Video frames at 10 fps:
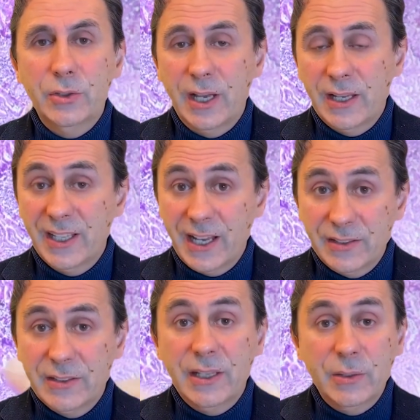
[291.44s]
to guide
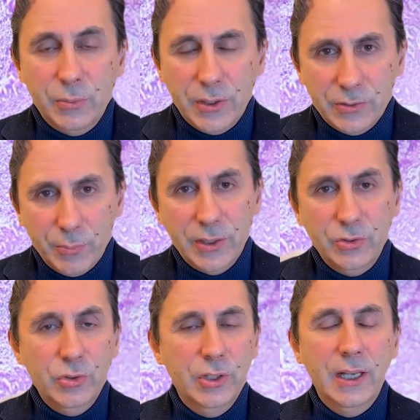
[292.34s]
cancer therapies based
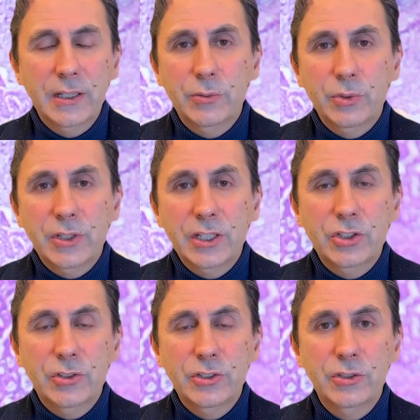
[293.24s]
on genetic
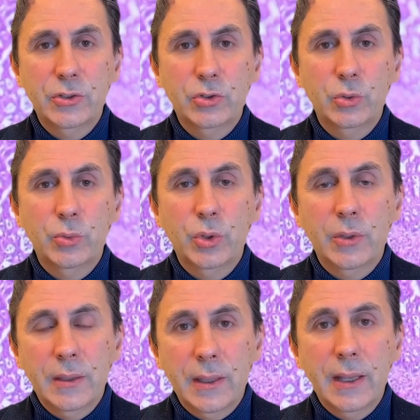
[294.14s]
mutations in the tumor,
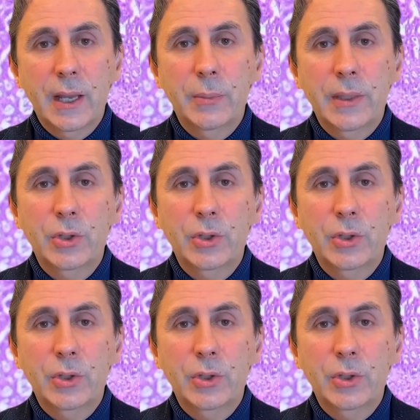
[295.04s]
helping